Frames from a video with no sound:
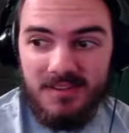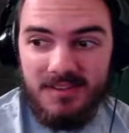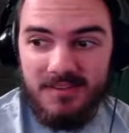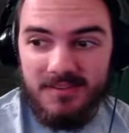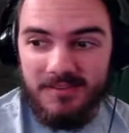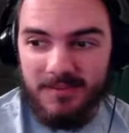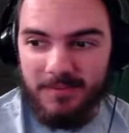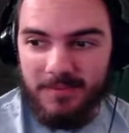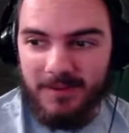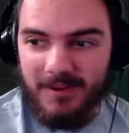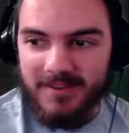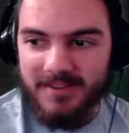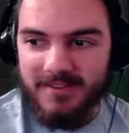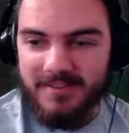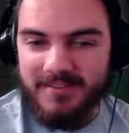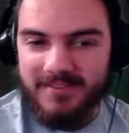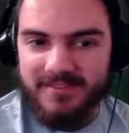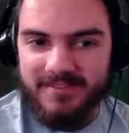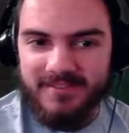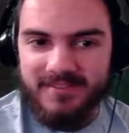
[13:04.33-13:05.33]
So I probably need
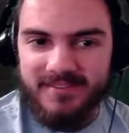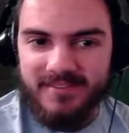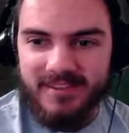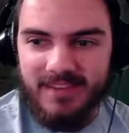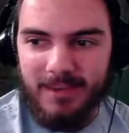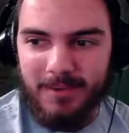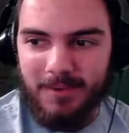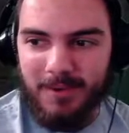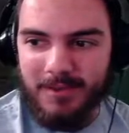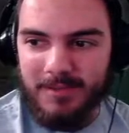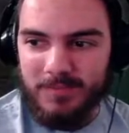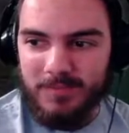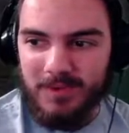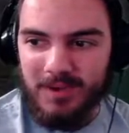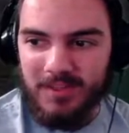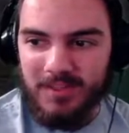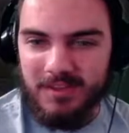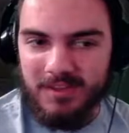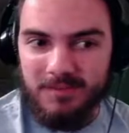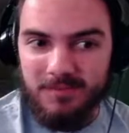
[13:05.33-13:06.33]
to stay by them
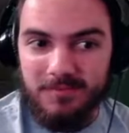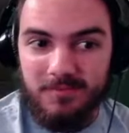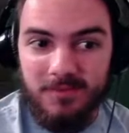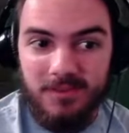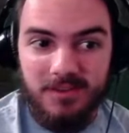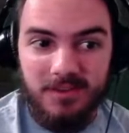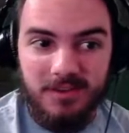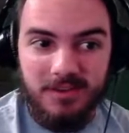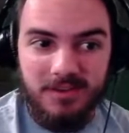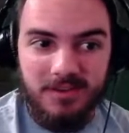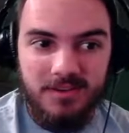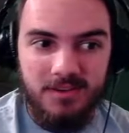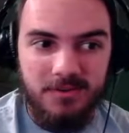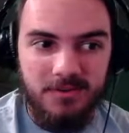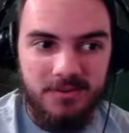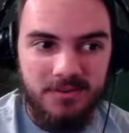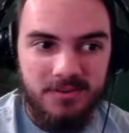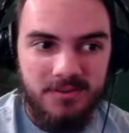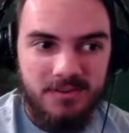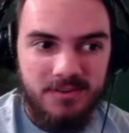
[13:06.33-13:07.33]
while they get
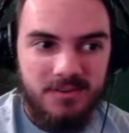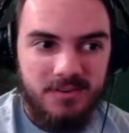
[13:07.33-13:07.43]
cured.